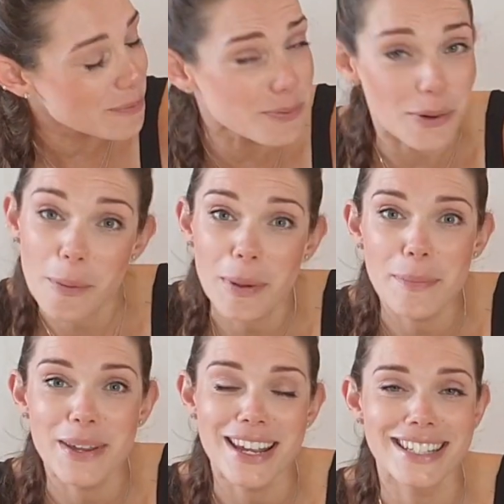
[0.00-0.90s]
probably
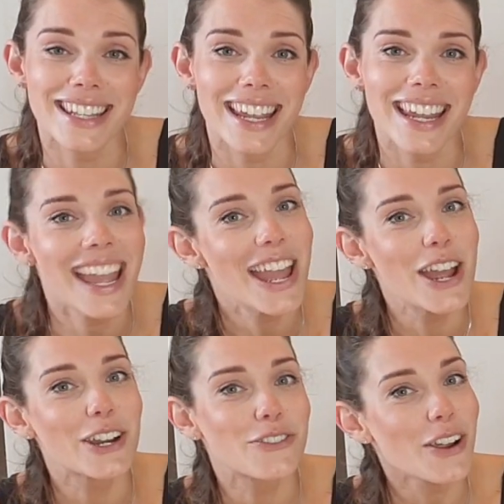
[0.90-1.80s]
because of the
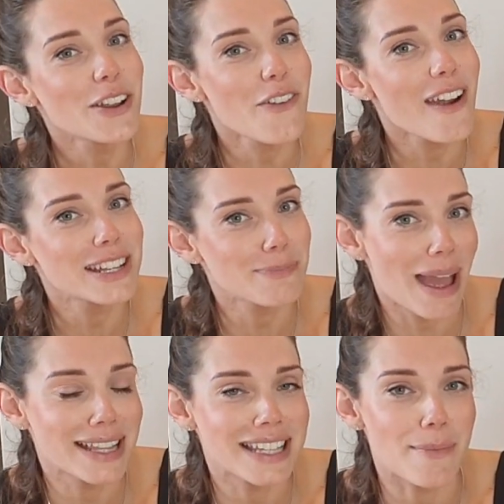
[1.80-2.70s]
coronavirus
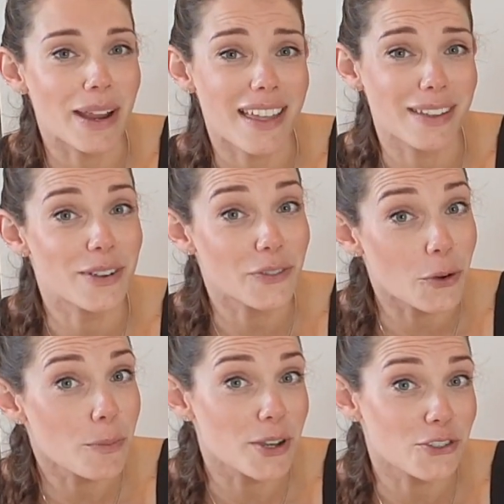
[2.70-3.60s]
pandemic. I think we've
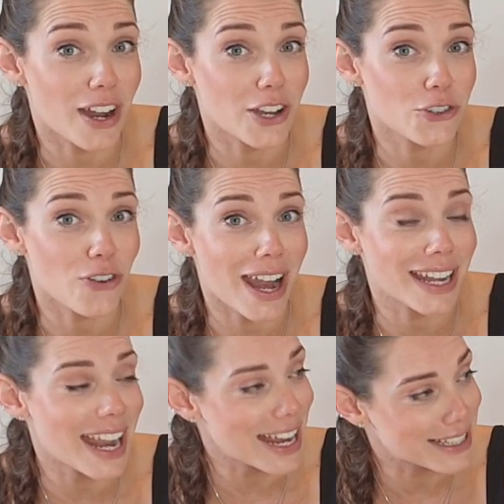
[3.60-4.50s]
all been trying to train
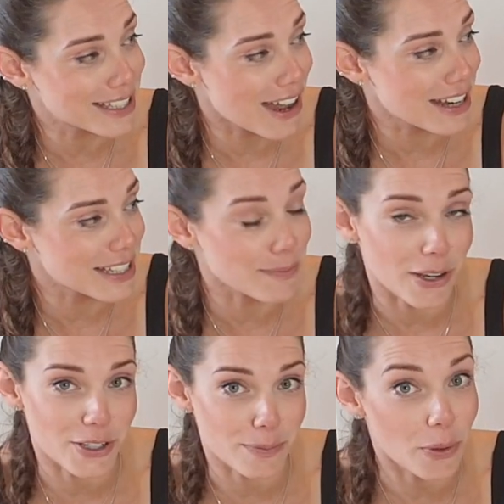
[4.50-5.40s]
inside as
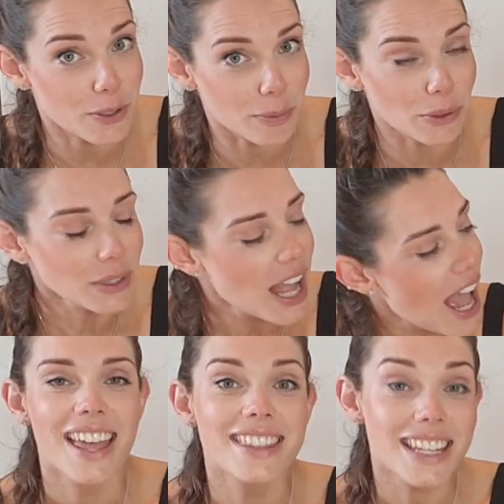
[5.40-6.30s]
much as possible.
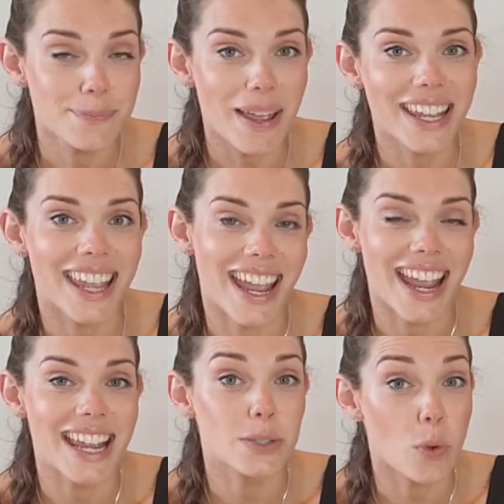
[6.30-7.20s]
This bit of kit
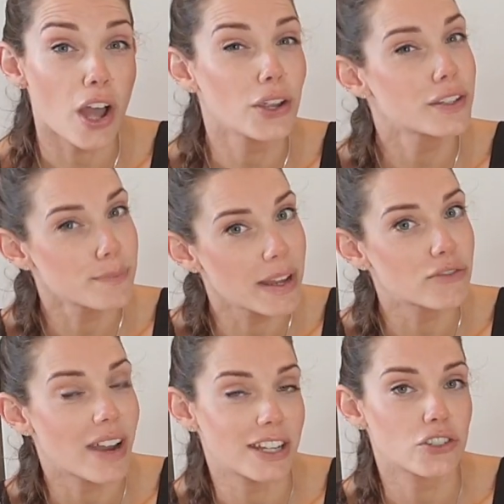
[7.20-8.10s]
is Wahoo's
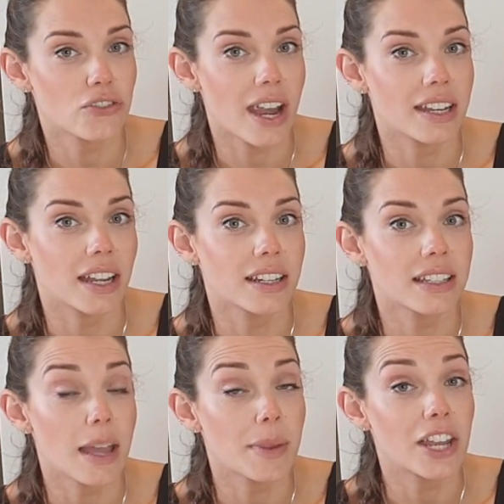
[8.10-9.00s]
mid-range trainer,
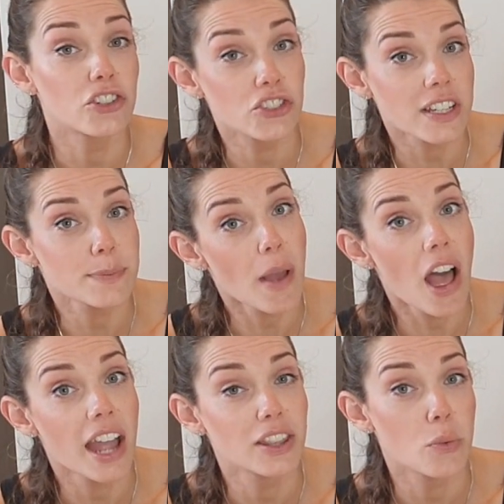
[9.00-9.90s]
coming in just
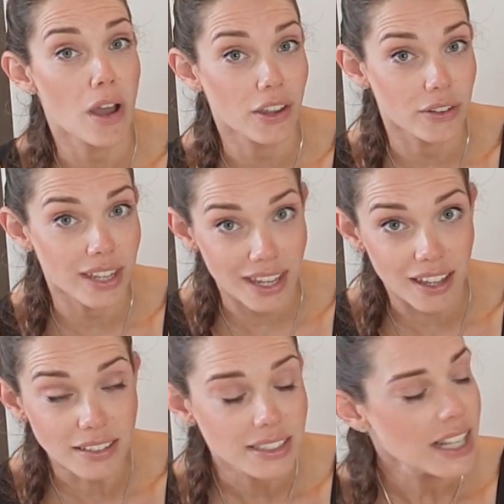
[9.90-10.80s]
behind the Wahoo
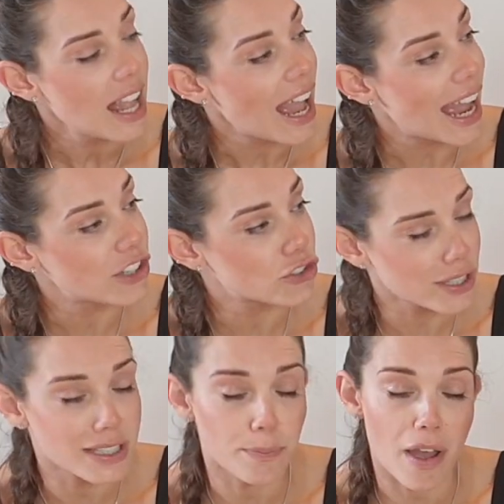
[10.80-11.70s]
Kickr and
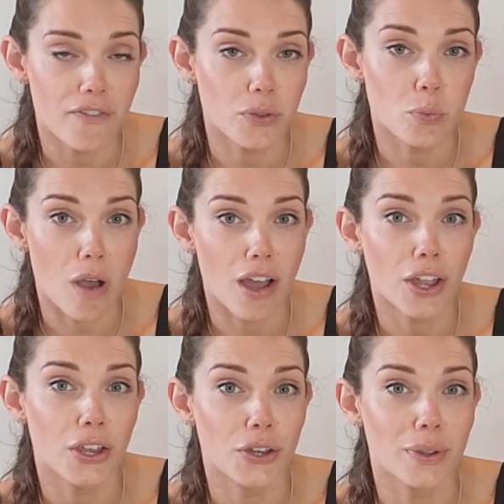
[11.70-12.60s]
just above the
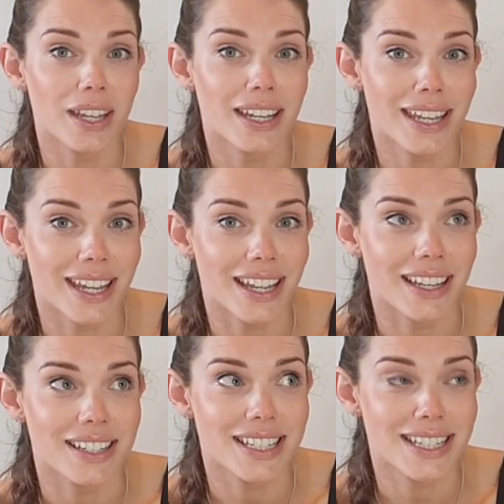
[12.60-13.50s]
Wahoo
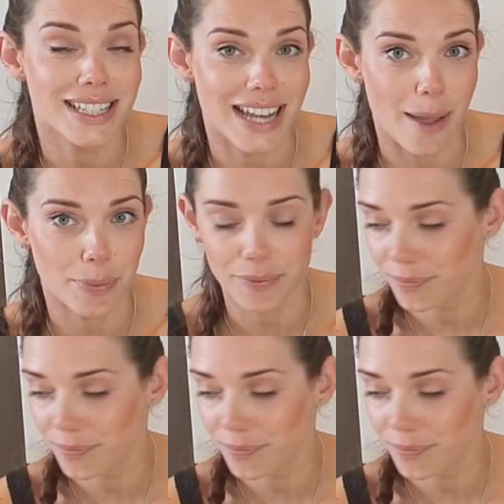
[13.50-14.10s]
Kickr Snap.